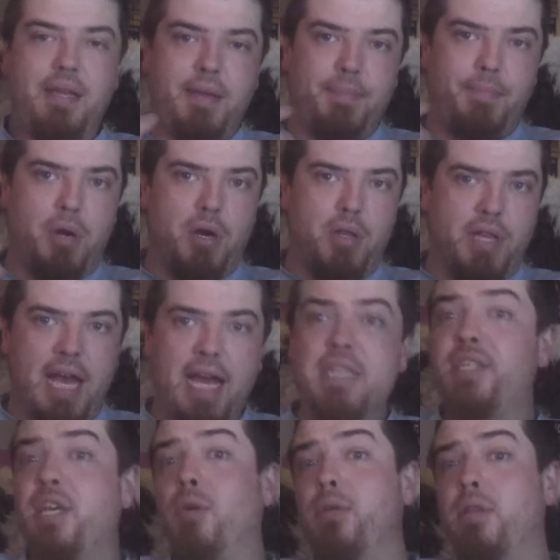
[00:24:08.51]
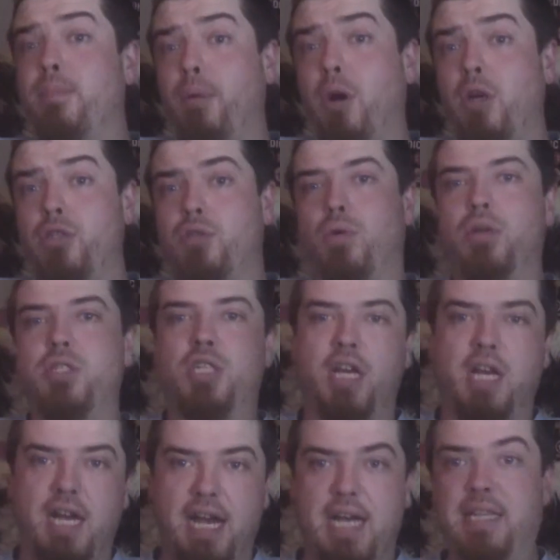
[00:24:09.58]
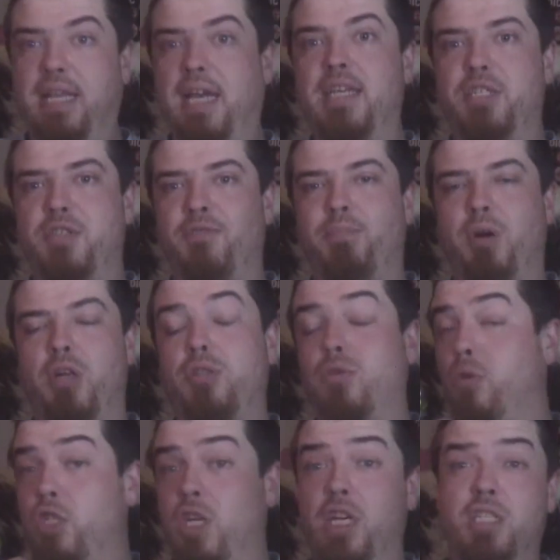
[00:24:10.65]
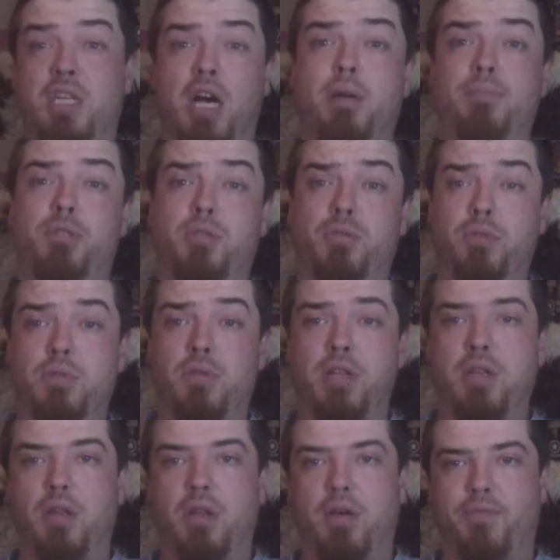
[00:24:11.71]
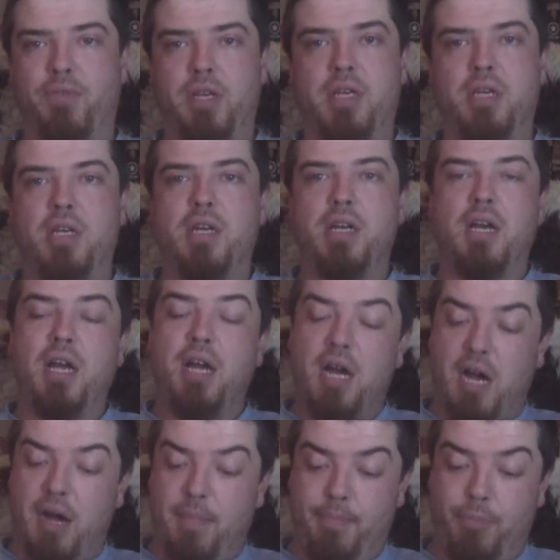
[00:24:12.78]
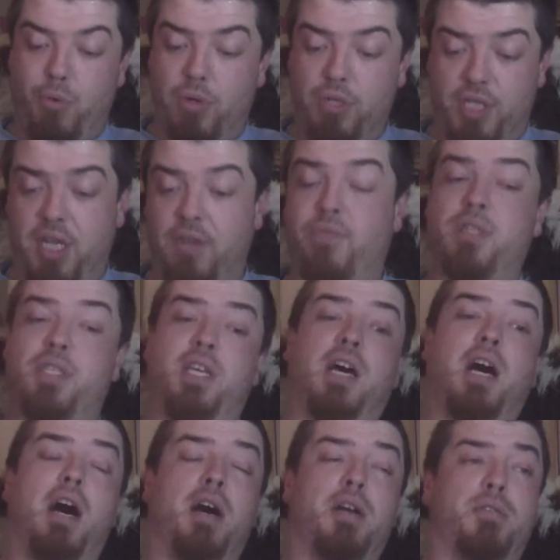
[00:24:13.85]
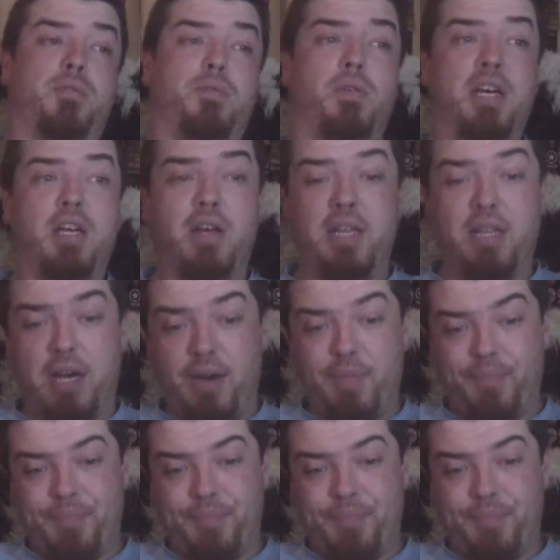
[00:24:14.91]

But on the exhale with the butterscotch, it tastes of butterscotch. It is absolutely lovely. I'm going to safely say that. I quite like that.